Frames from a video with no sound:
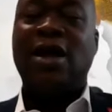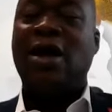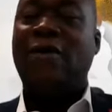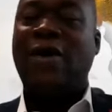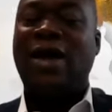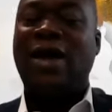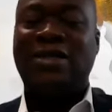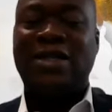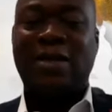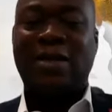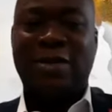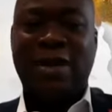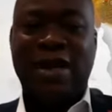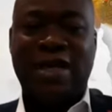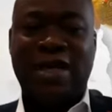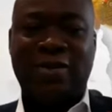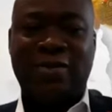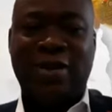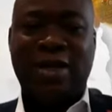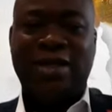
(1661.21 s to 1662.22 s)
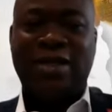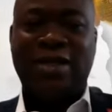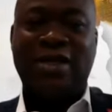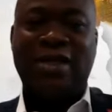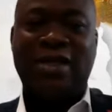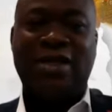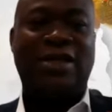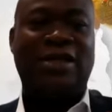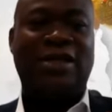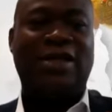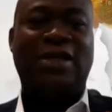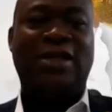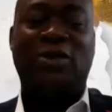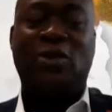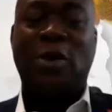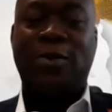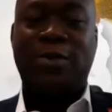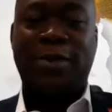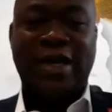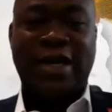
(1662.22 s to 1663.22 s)
Our asset management is the
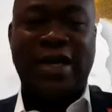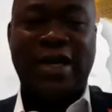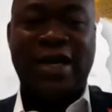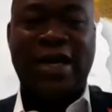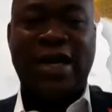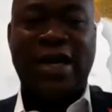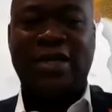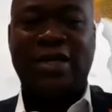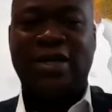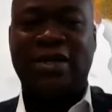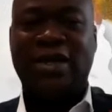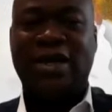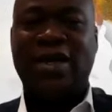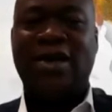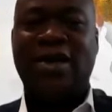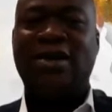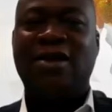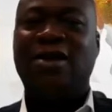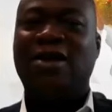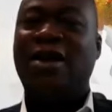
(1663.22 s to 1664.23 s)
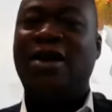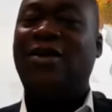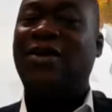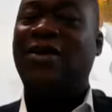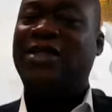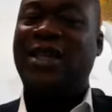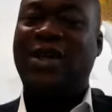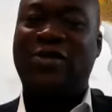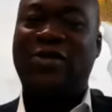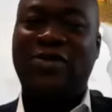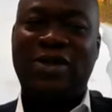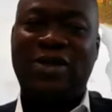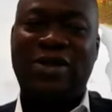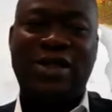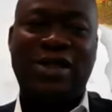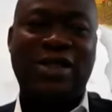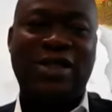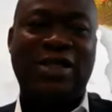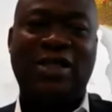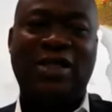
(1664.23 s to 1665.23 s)
top 3 in Nigeria. Our
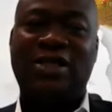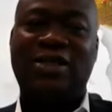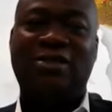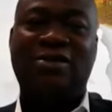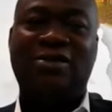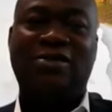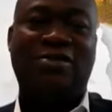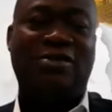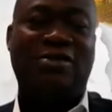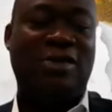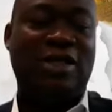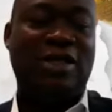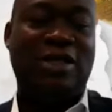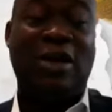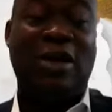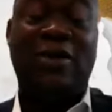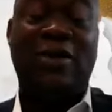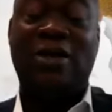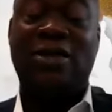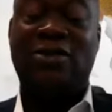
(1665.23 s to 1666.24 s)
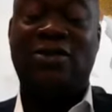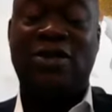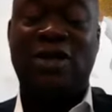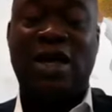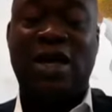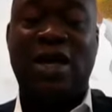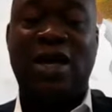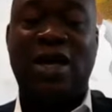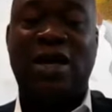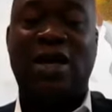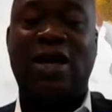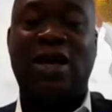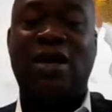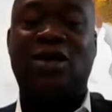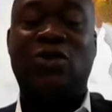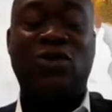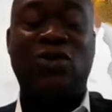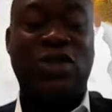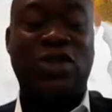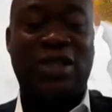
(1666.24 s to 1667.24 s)
security is our
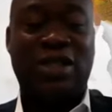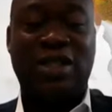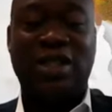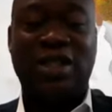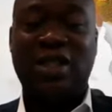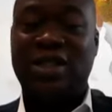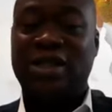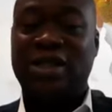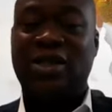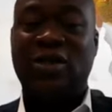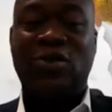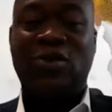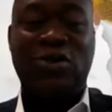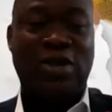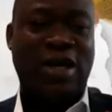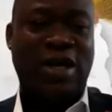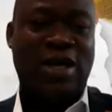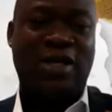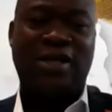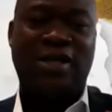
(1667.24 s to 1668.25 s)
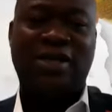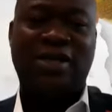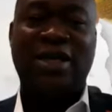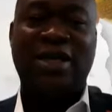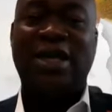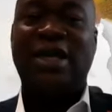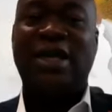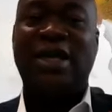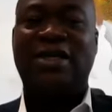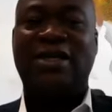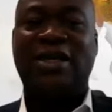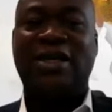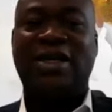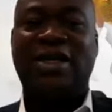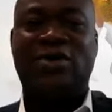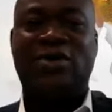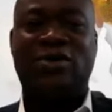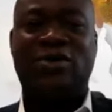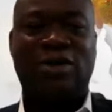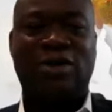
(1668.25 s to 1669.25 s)
trustee is the oldest in Nigeria as
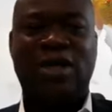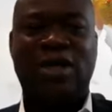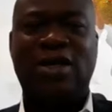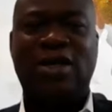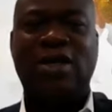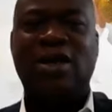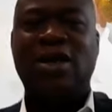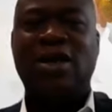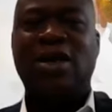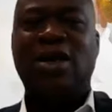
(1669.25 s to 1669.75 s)
of today.